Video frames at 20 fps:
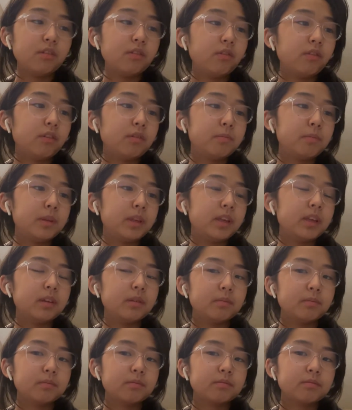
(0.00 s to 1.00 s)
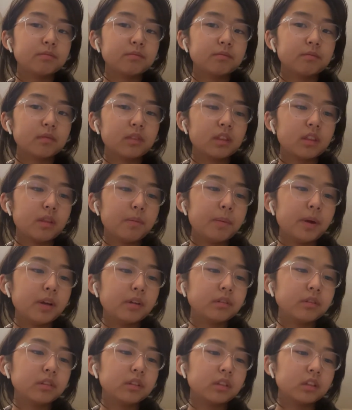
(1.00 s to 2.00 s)
would be the
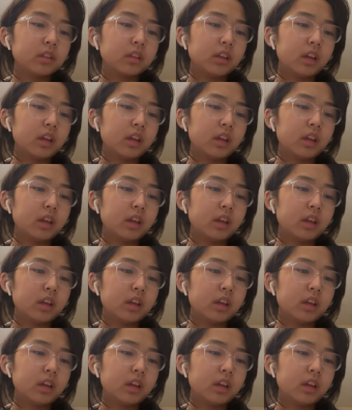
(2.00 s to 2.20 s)
bows.